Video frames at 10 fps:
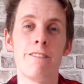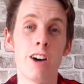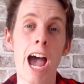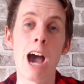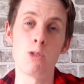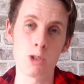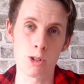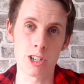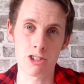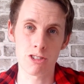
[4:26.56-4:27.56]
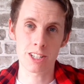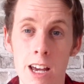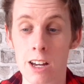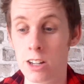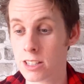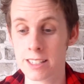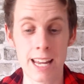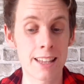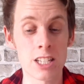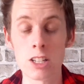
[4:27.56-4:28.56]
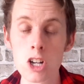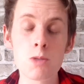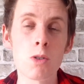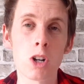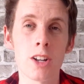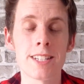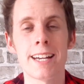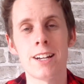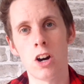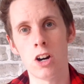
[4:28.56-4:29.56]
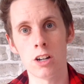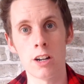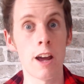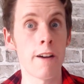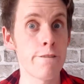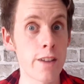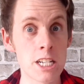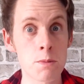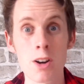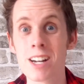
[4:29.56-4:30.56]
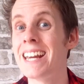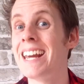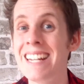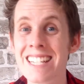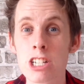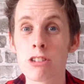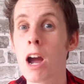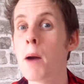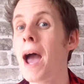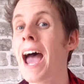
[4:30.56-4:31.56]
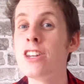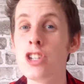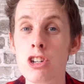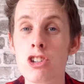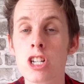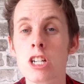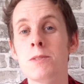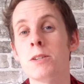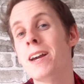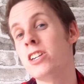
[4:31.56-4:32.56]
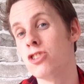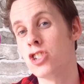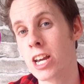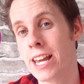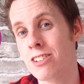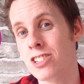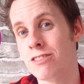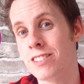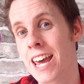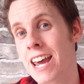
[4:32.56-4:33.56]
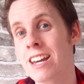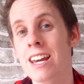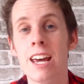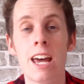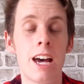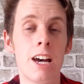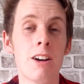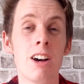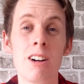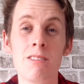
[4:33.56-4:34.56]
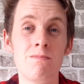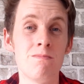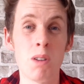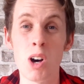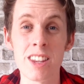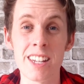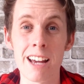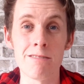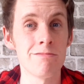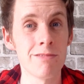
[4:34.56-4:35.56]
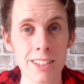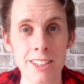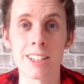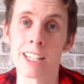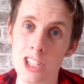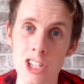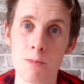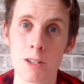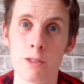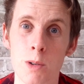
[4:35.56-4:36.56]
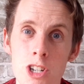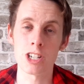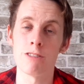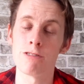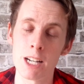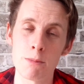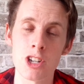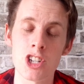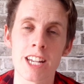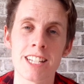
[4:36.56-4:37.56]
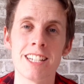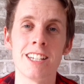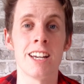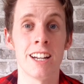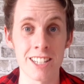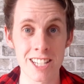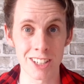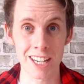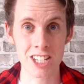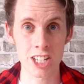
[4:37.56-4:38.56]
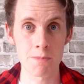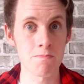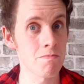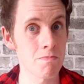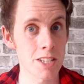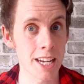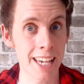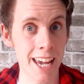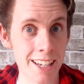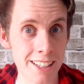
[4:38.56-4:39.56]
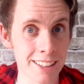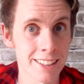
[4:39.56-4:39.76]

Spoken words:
for outdoor instructors. Other than that, there's loads more content on Facebook, Instagram and YouTube, so make sure to check out stuff there. But other than that, thank you so much for watching. I really appreciate it. And until next time, take care.